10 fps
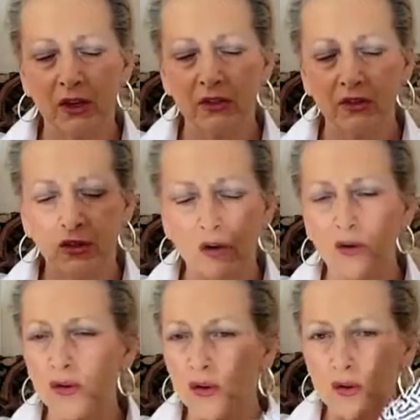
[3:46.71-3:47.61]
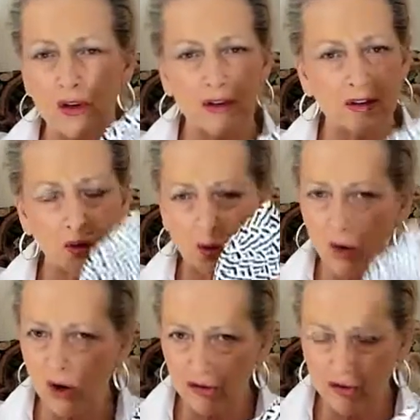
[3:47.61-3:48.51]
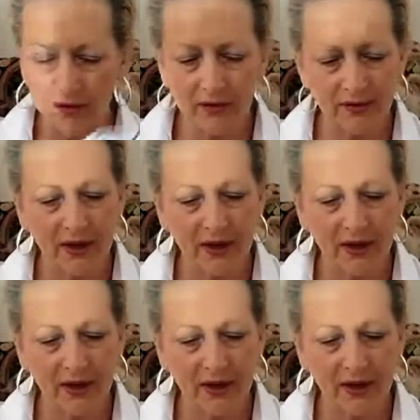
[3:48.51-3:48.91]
so you can crush it